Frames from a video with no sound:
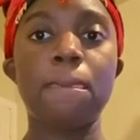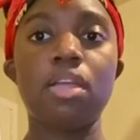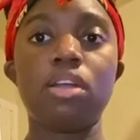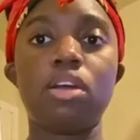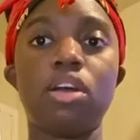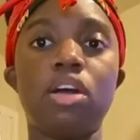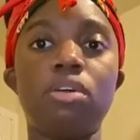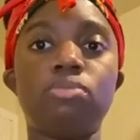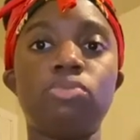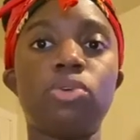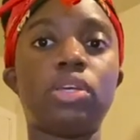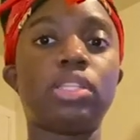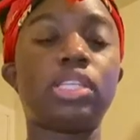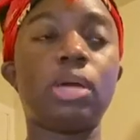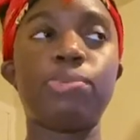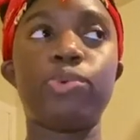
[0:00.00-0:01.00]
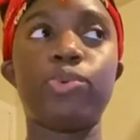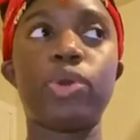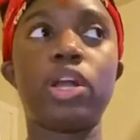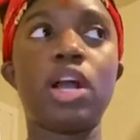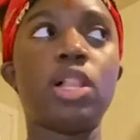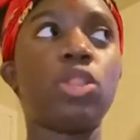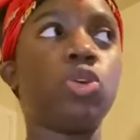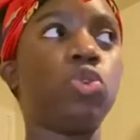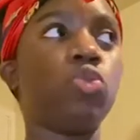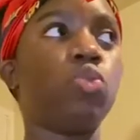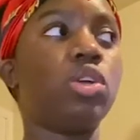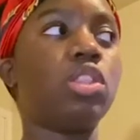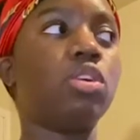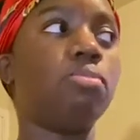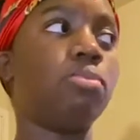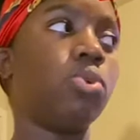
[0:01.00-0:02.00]
You can tell me what color you
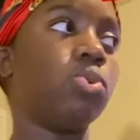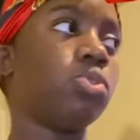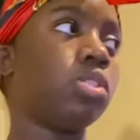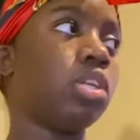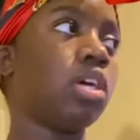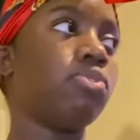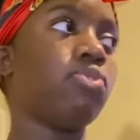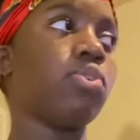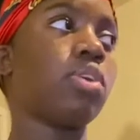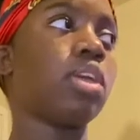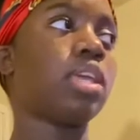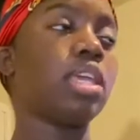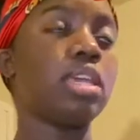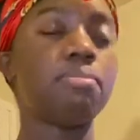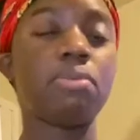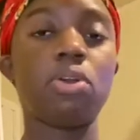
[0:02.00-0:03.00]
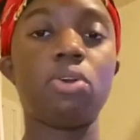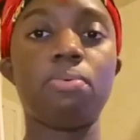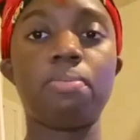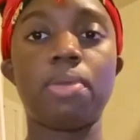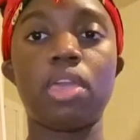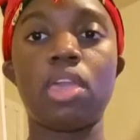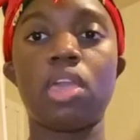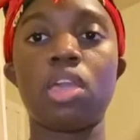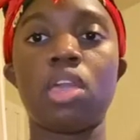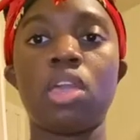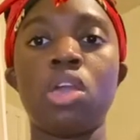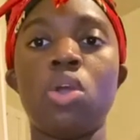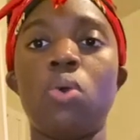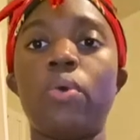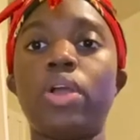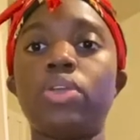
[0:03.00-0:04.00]
want the most of. You can email me
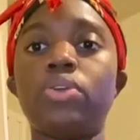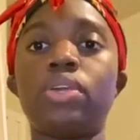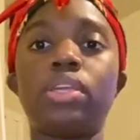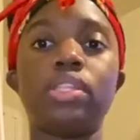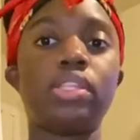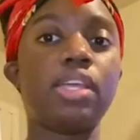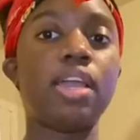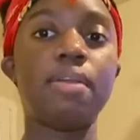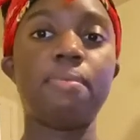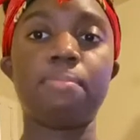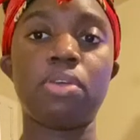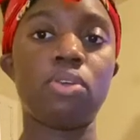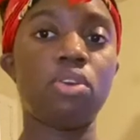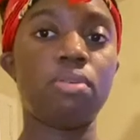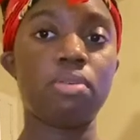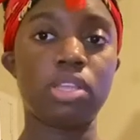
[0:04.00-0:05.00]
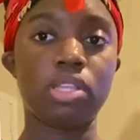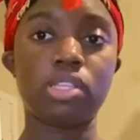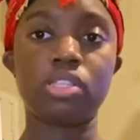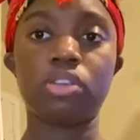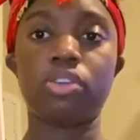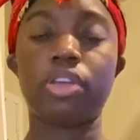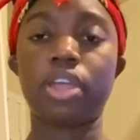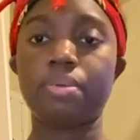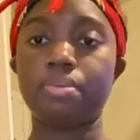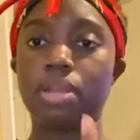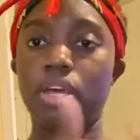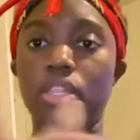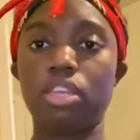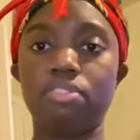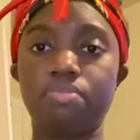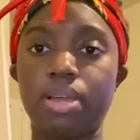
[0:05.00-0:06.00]
or you can DM me on Instagram. And I'll
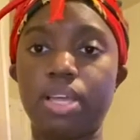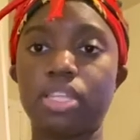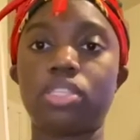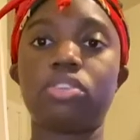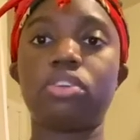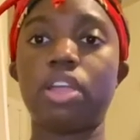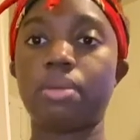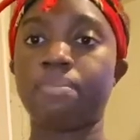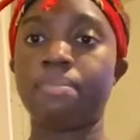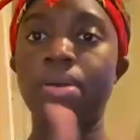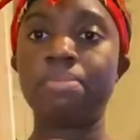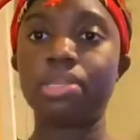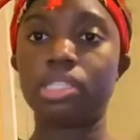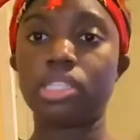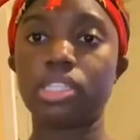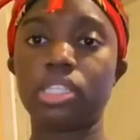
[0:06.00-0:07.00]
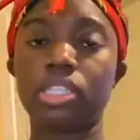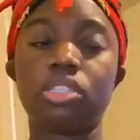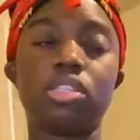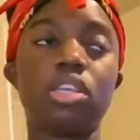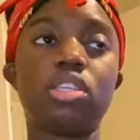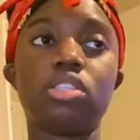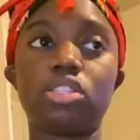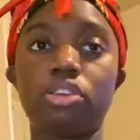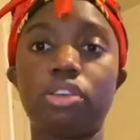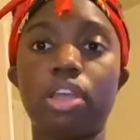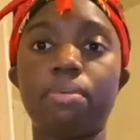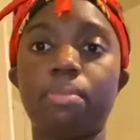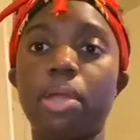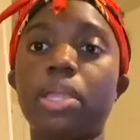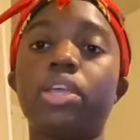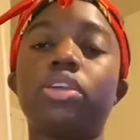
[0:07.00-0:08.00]
leave my Instagram, my business Instagram
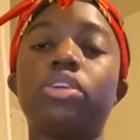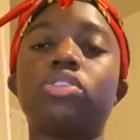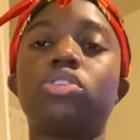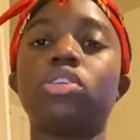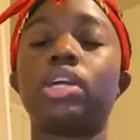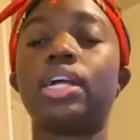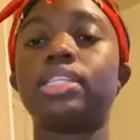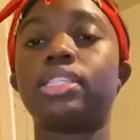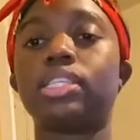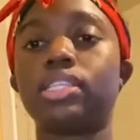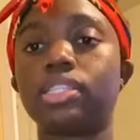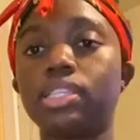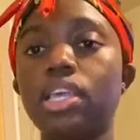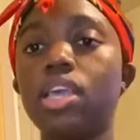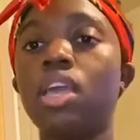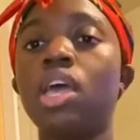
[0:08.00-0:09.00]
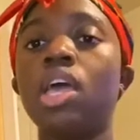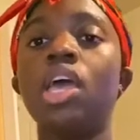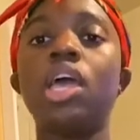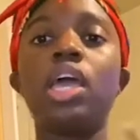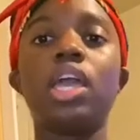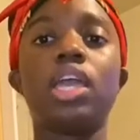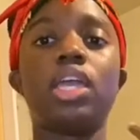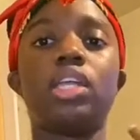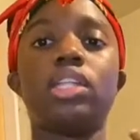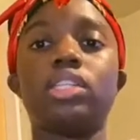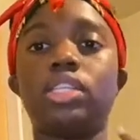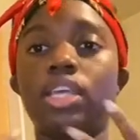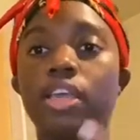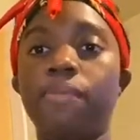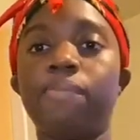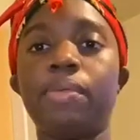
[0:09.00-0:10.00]
right here so you guys can see. And
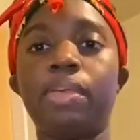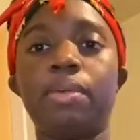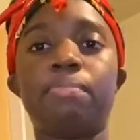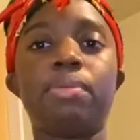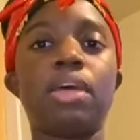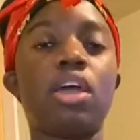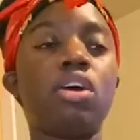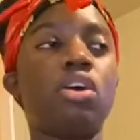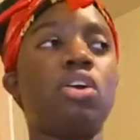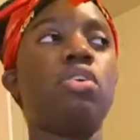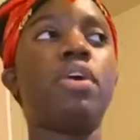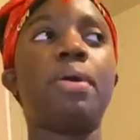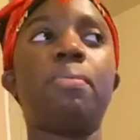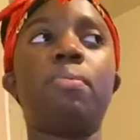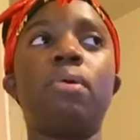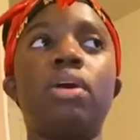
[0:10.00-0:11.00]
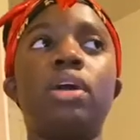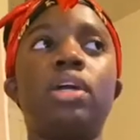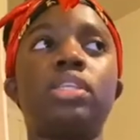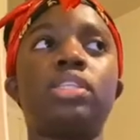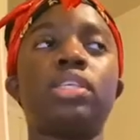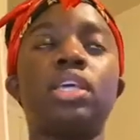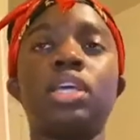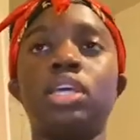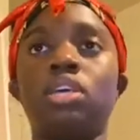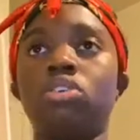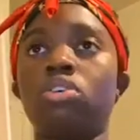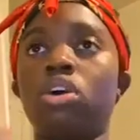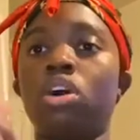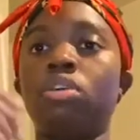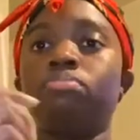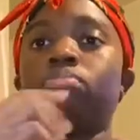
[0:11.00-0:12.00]
DM me and be like, oh, I want
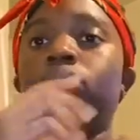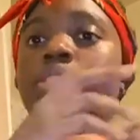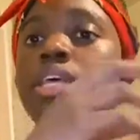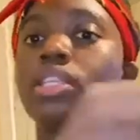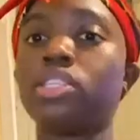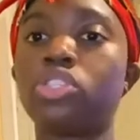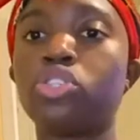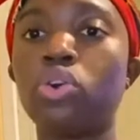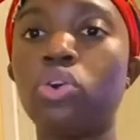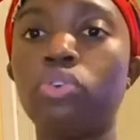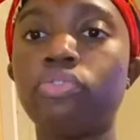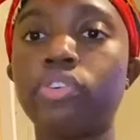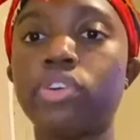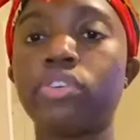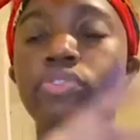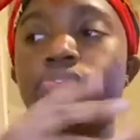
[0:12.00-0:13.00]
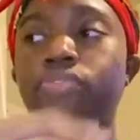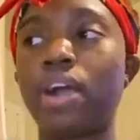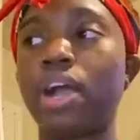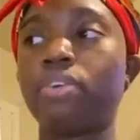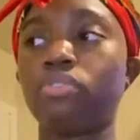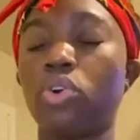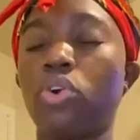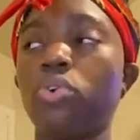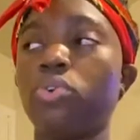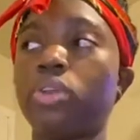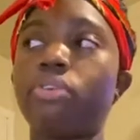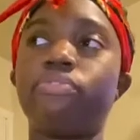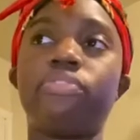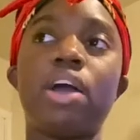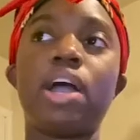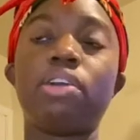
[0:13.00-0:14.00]
10 silver, 5 gold, and
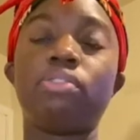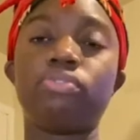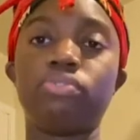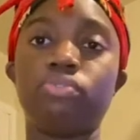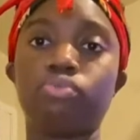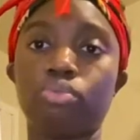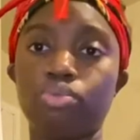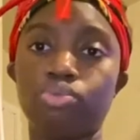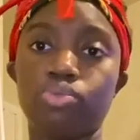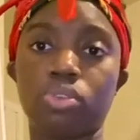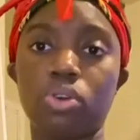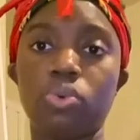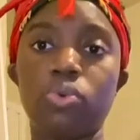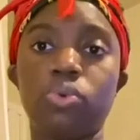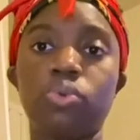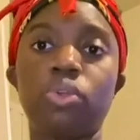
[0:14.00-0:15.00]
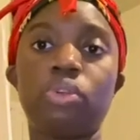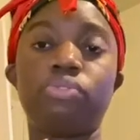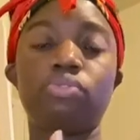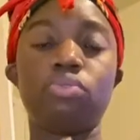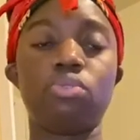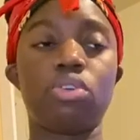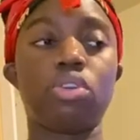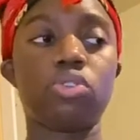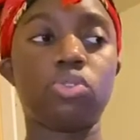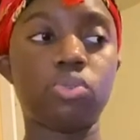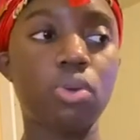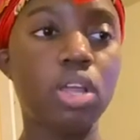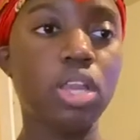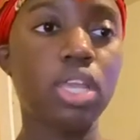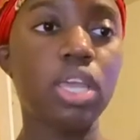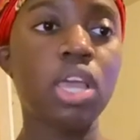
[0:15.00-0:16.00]
5 rose gold if you order
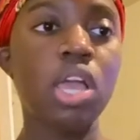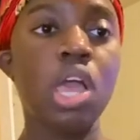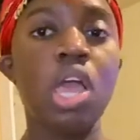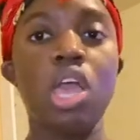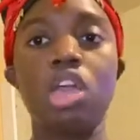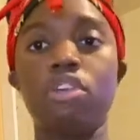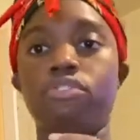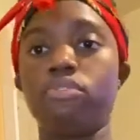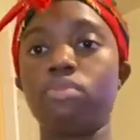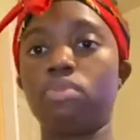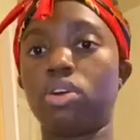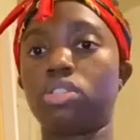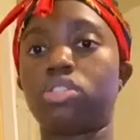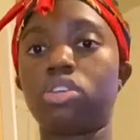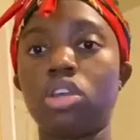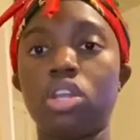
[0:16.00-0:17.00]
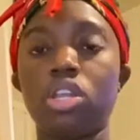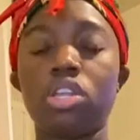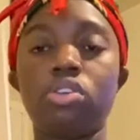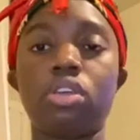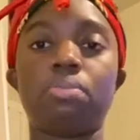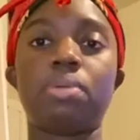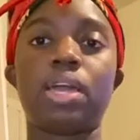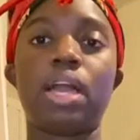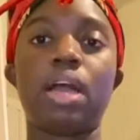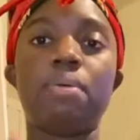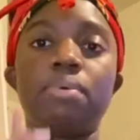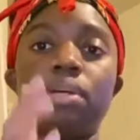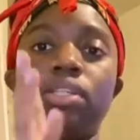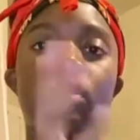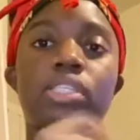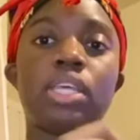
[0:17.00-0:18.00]
20. If you want 30, you can be like, I
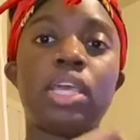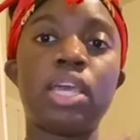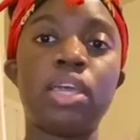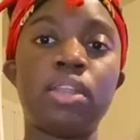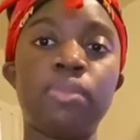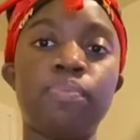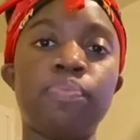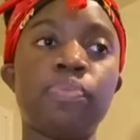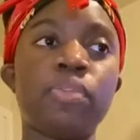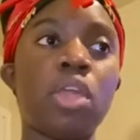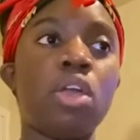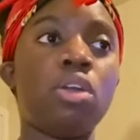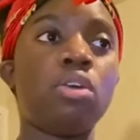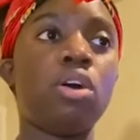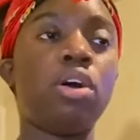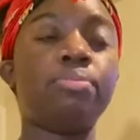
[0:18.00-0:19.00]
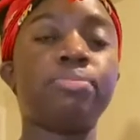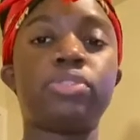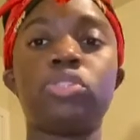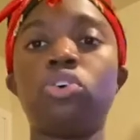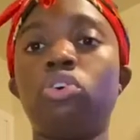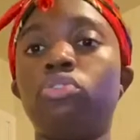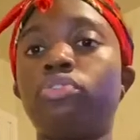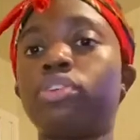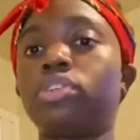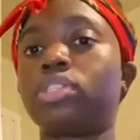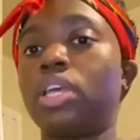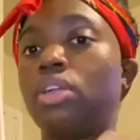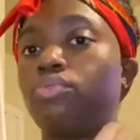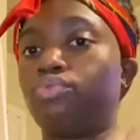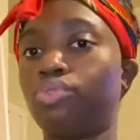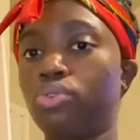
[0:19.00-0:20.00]
want 10 silver,
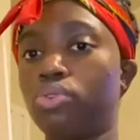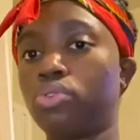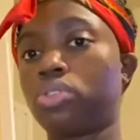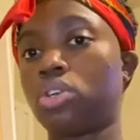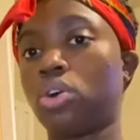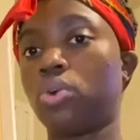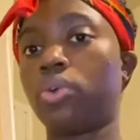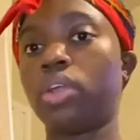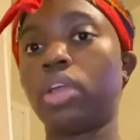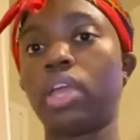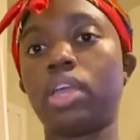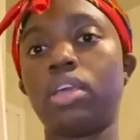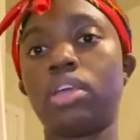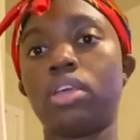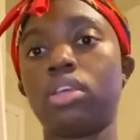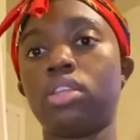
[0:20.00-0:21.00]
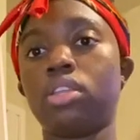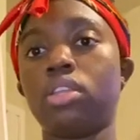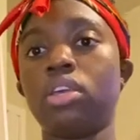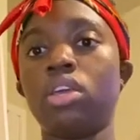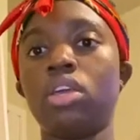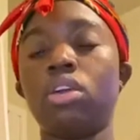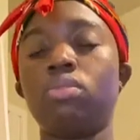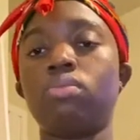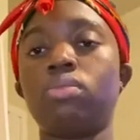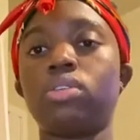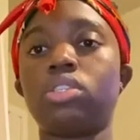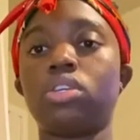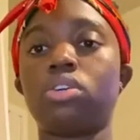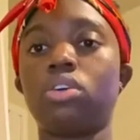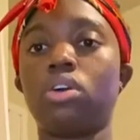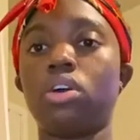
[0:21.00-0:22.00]
10 rose gold, and what's
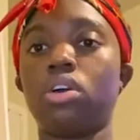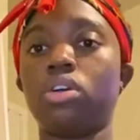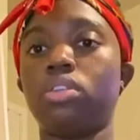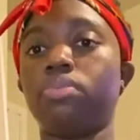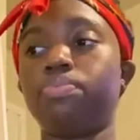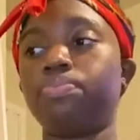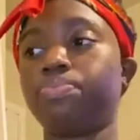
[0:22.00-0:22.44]
it called?